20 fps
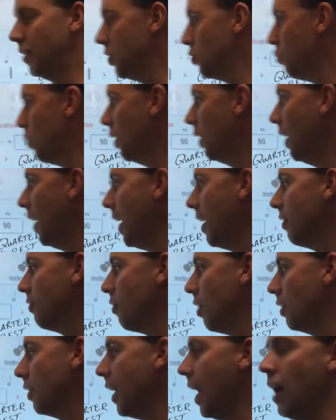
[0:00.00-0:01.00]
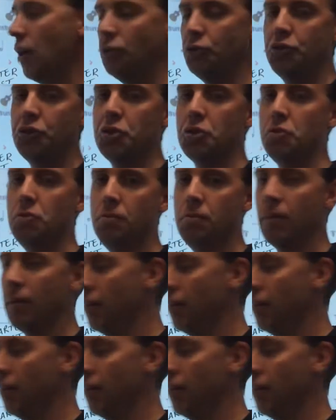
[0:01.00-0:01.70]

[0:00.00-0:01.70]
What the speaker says: This one lands on count 2.